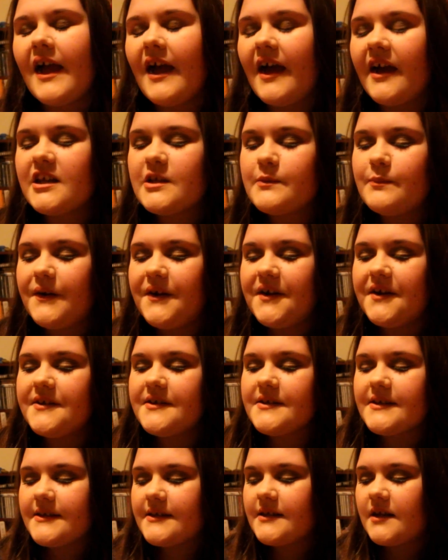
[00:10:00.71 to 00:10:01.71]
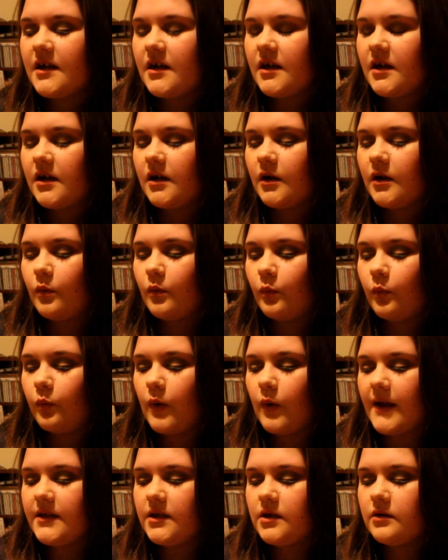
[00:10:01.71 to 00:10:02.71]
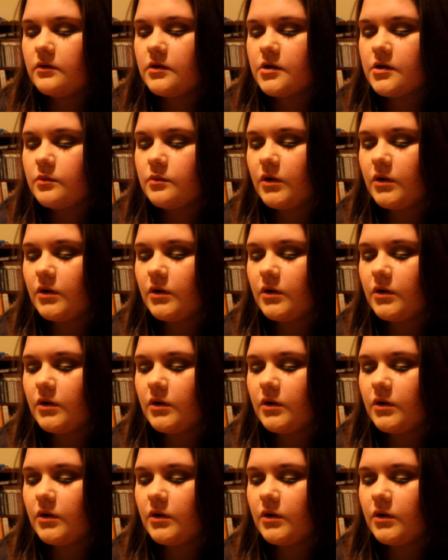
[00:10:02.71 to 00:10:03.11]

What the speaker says: experienced, when you go to